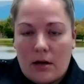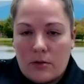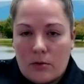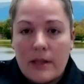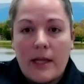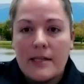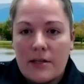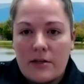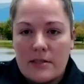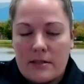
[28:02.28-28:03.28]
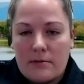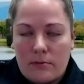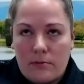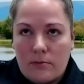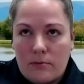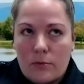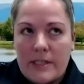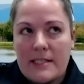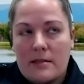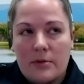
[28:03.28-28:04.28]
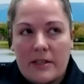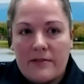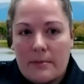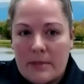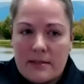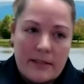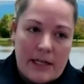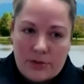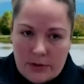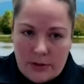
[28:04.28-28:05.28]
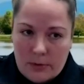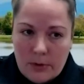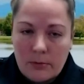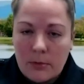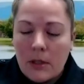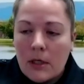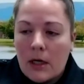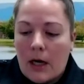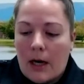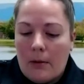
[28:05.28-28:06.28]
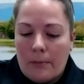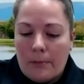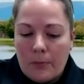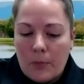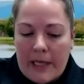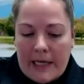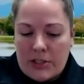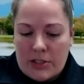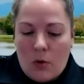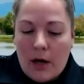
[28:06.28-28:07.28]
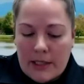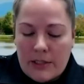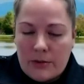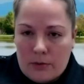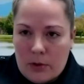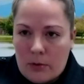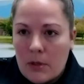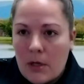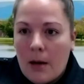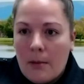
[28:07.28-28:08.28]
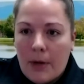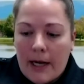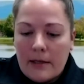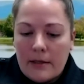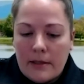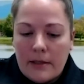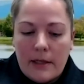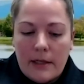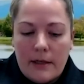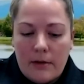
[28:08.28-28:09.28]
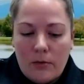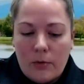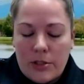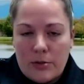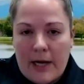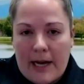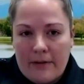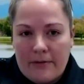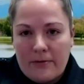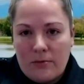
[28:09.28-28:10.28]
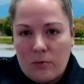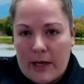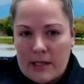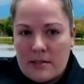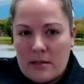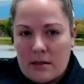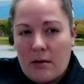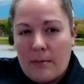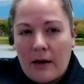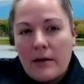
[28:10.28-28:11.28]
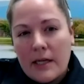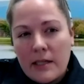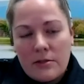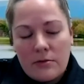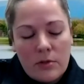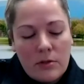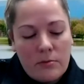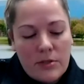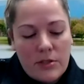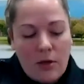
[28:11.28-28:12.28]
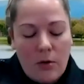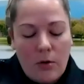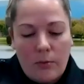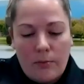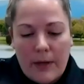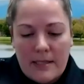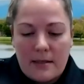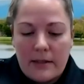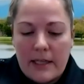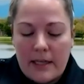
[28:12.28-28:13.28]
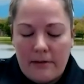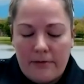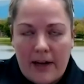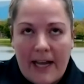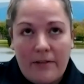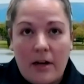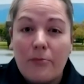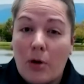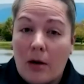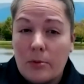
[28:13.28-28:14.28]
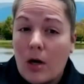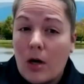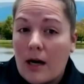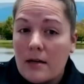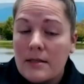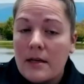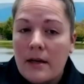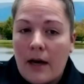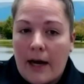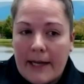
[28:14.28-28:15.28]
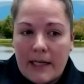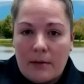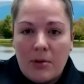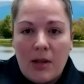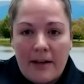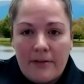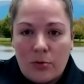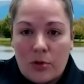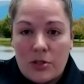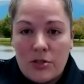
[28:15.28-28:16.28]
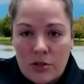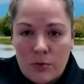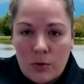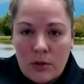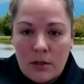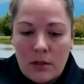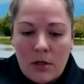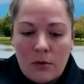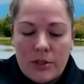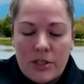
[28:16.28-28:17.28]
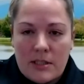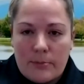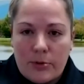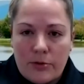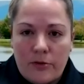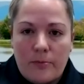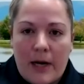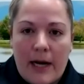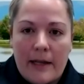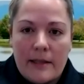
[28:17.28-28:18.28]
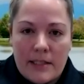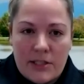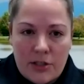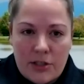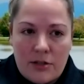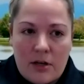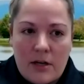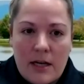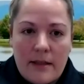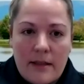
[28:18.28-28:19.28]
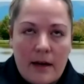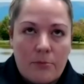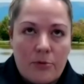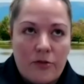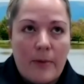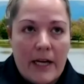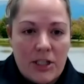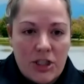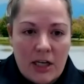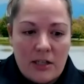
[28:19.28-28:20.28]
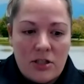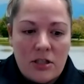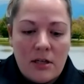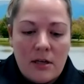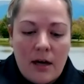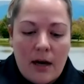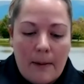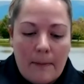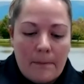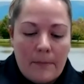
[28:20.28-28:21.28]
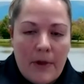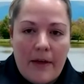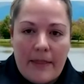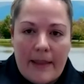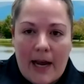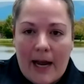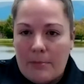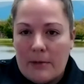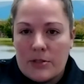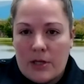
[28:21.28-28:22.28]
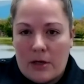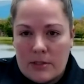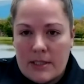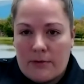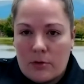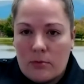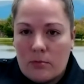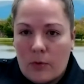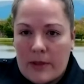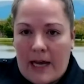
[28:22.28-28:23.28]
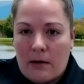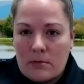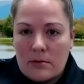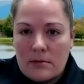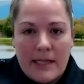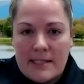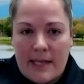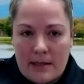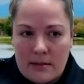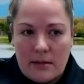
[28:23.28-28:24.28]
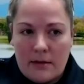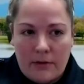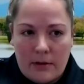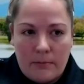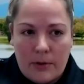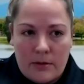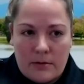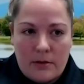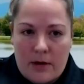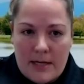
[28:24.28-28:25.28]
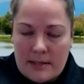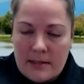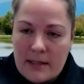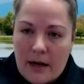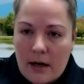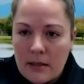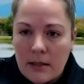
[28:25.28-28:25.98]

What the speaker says: a door unless there's a reason to believe somebody's in danger in the room. We can't just walk into a room, but we do have ways to go about getting into rooms. So basically, if I have enough probable cause, I can apply for a search warrant, which is approved by the district attorney and then approved by a judge. And then I'd be able to go into that room without consent of the residents there.